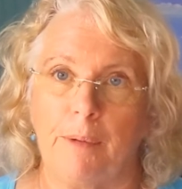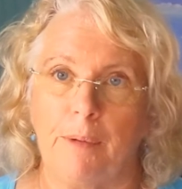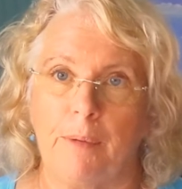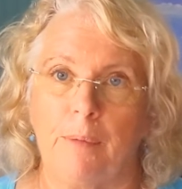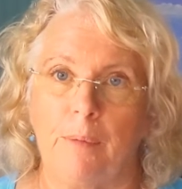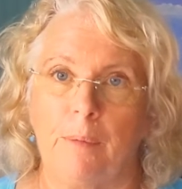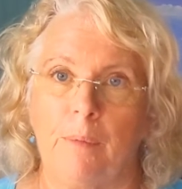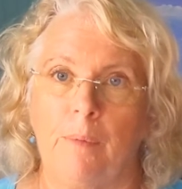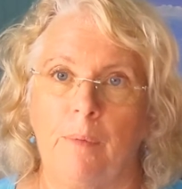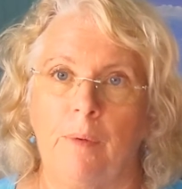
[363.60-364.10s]

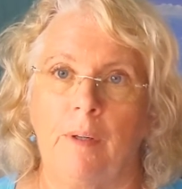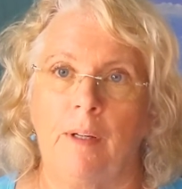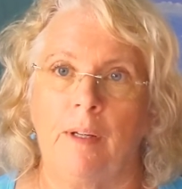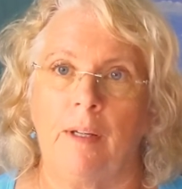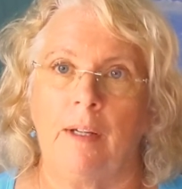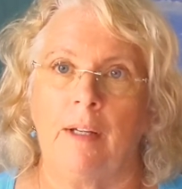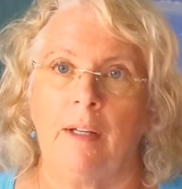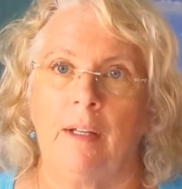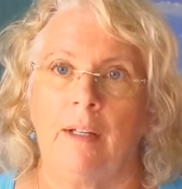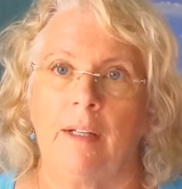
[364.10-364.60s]
you
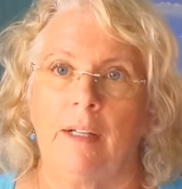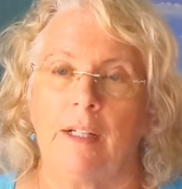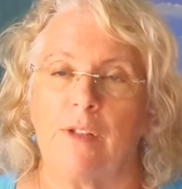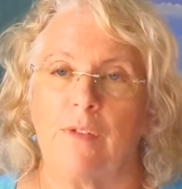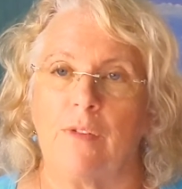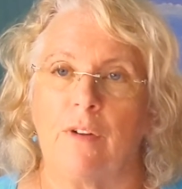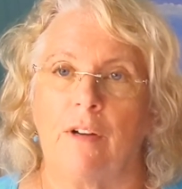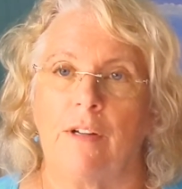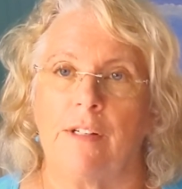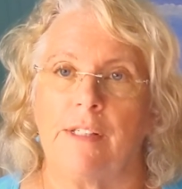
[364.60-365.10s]

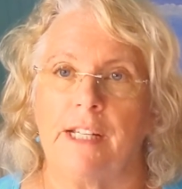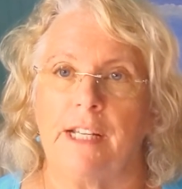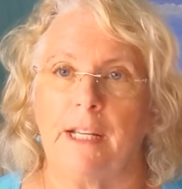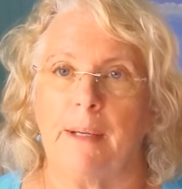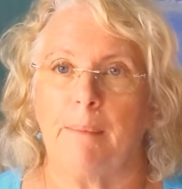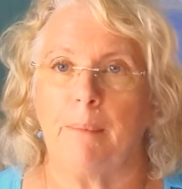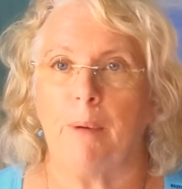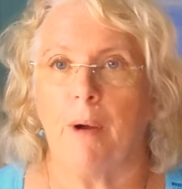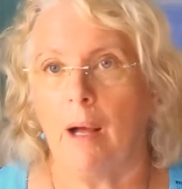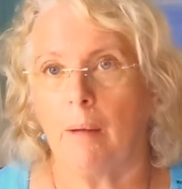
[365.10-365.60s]
as far as
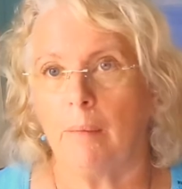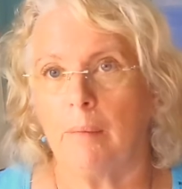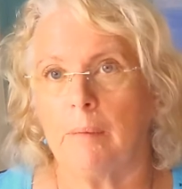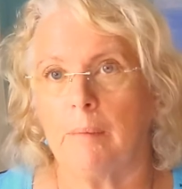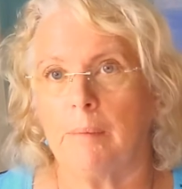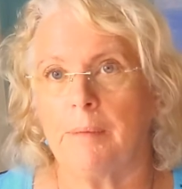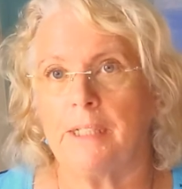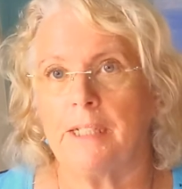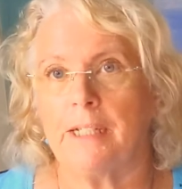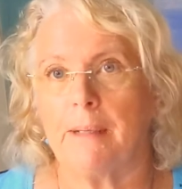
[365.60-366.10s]
any
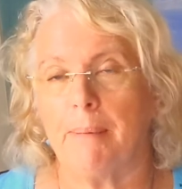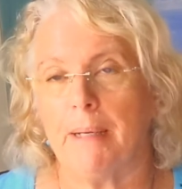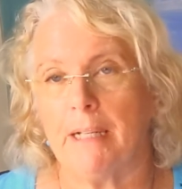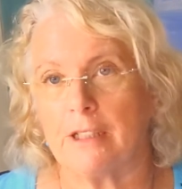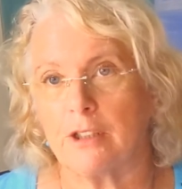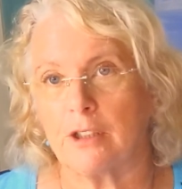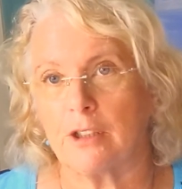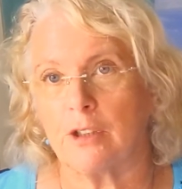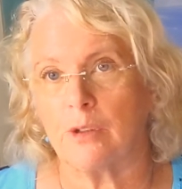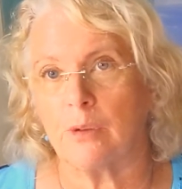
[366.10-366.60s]
problems, any
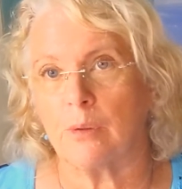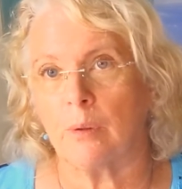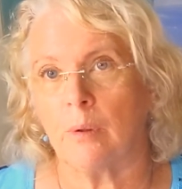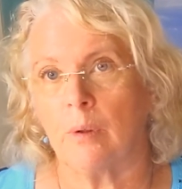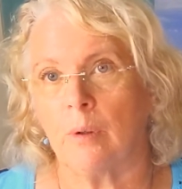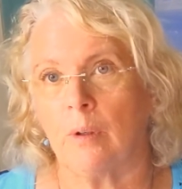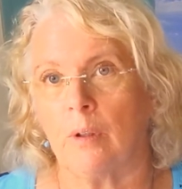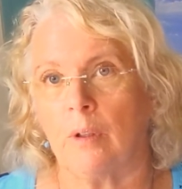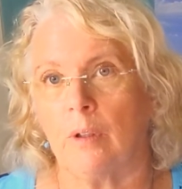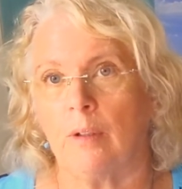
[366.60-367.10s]
pest
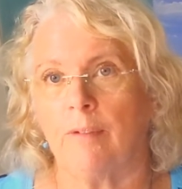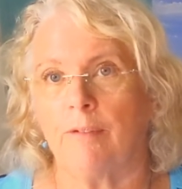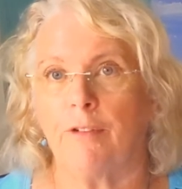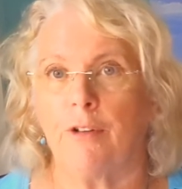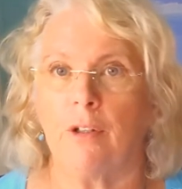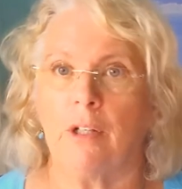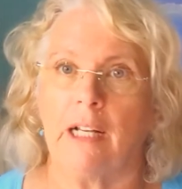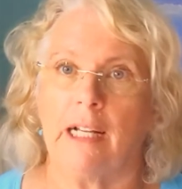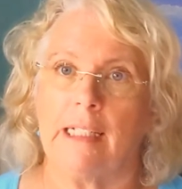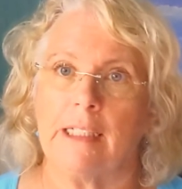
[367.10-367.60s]
control,
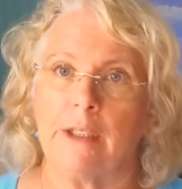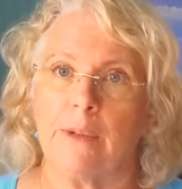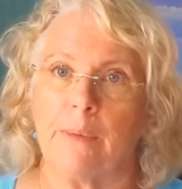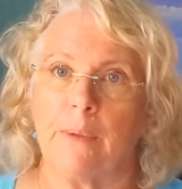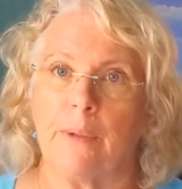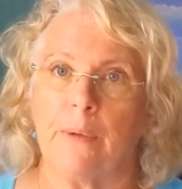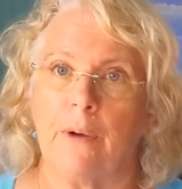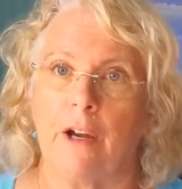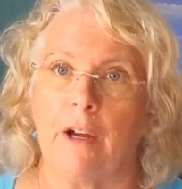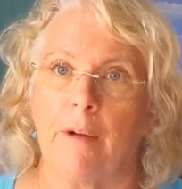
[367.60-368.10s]
fertilizer
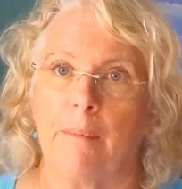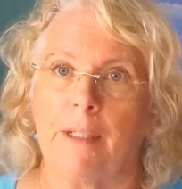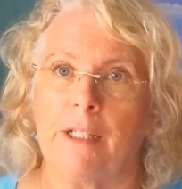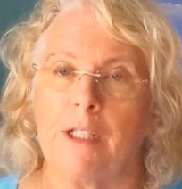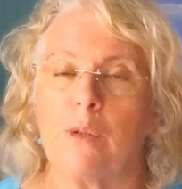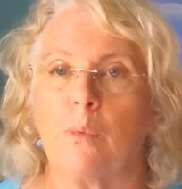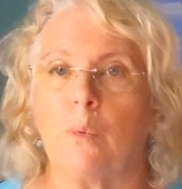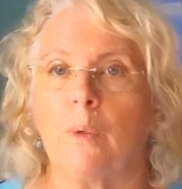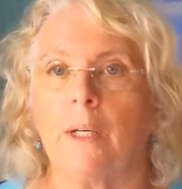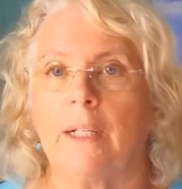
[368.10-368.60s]

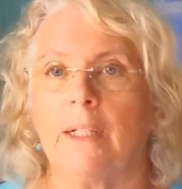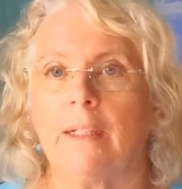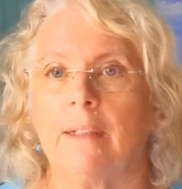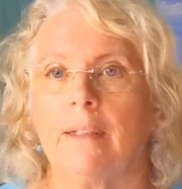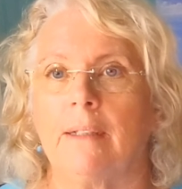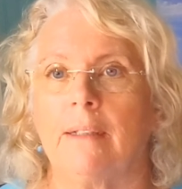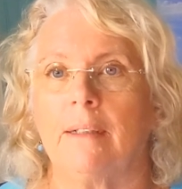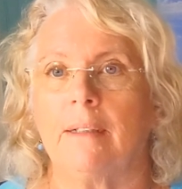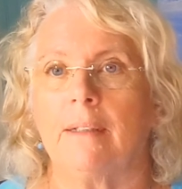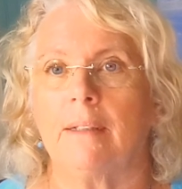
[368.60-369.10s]
requirements, what
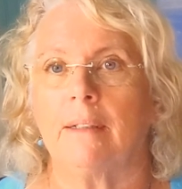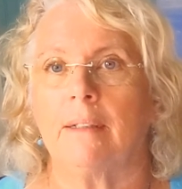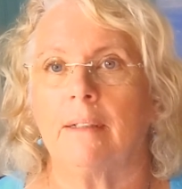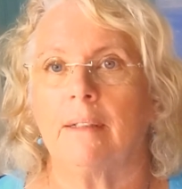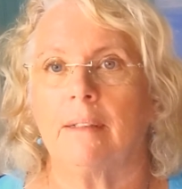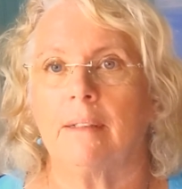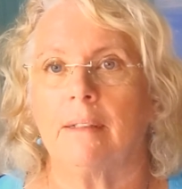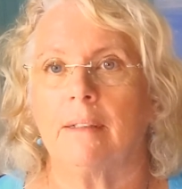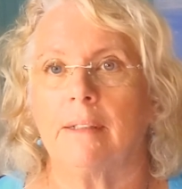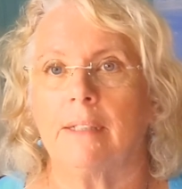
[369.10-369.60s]

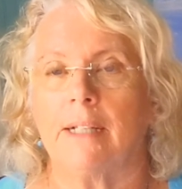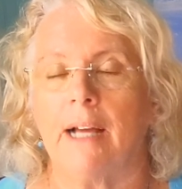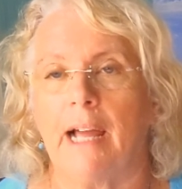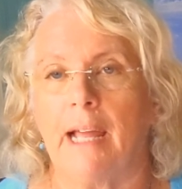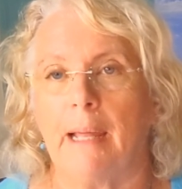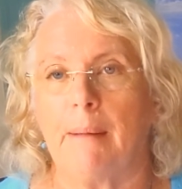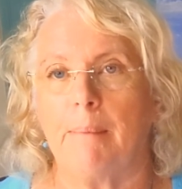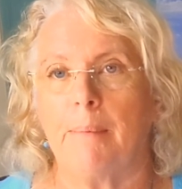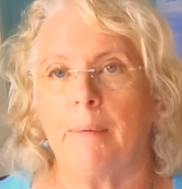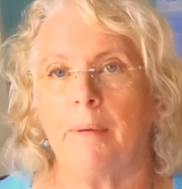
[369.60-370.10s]

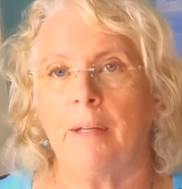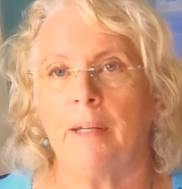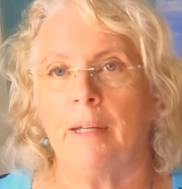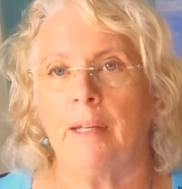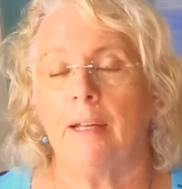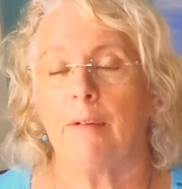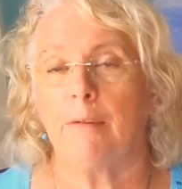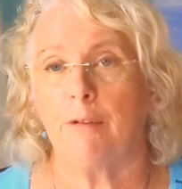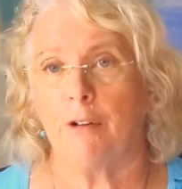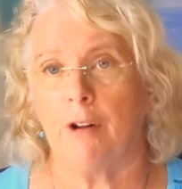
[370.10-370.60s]
type
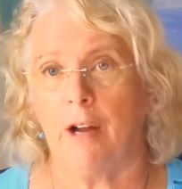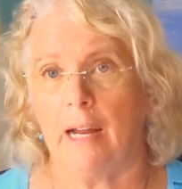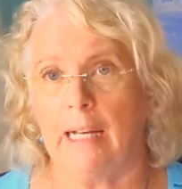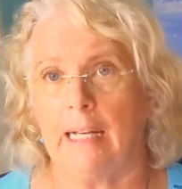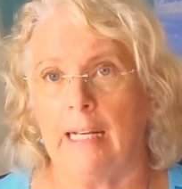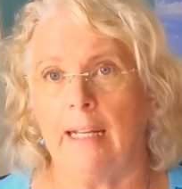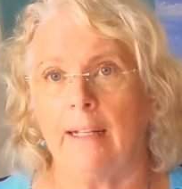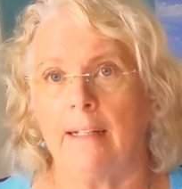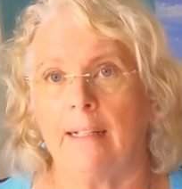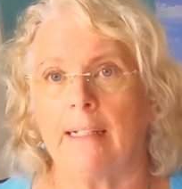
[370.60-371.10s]
and
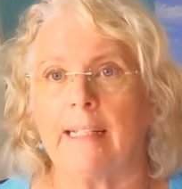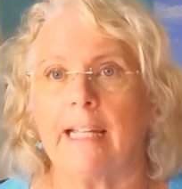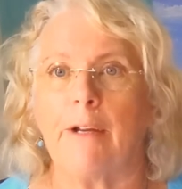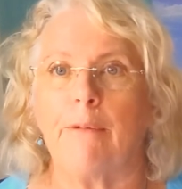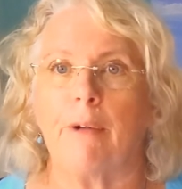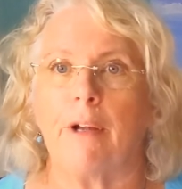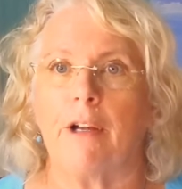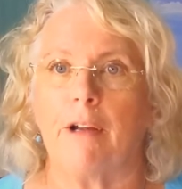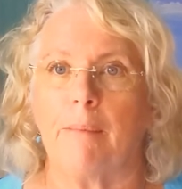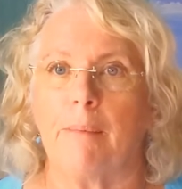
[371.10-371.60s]
variety that they
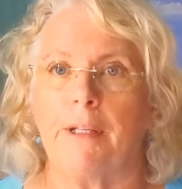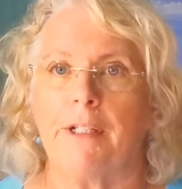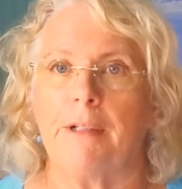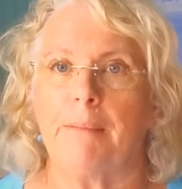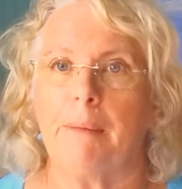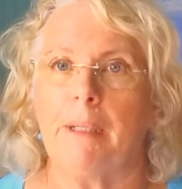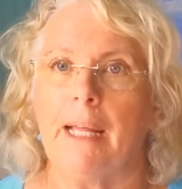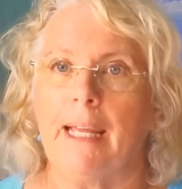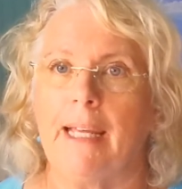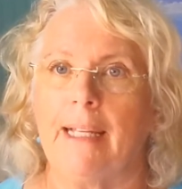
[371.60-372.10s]
recommend to
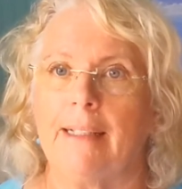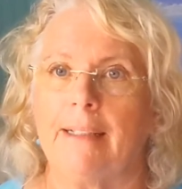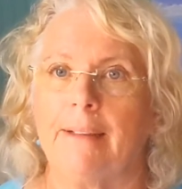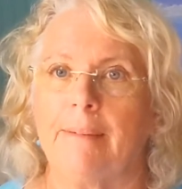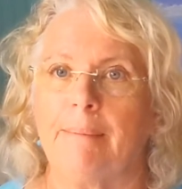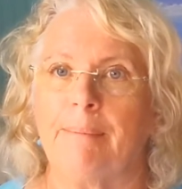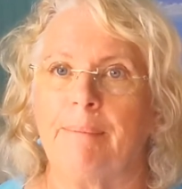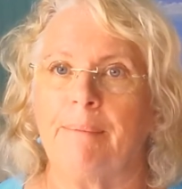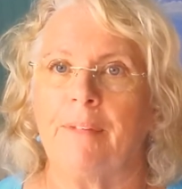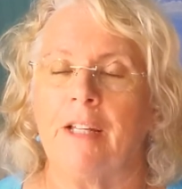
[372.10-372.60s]
plant.
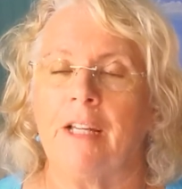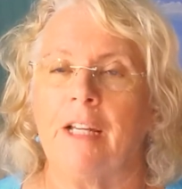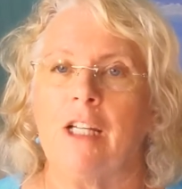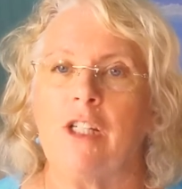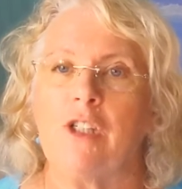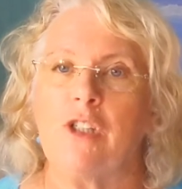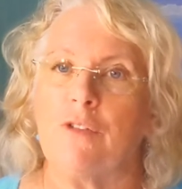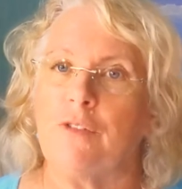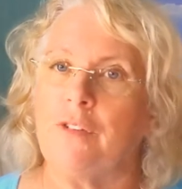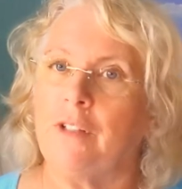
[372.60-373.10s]

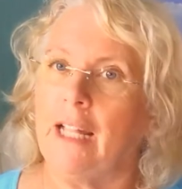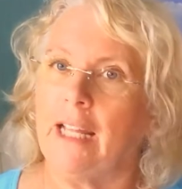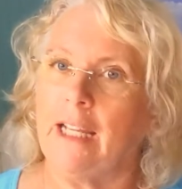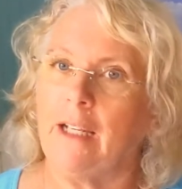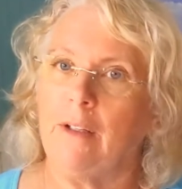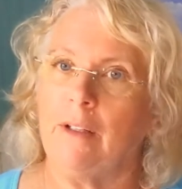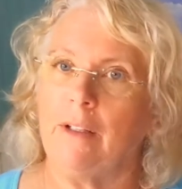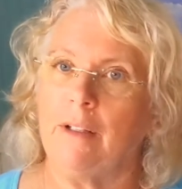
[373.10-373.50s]
So if you like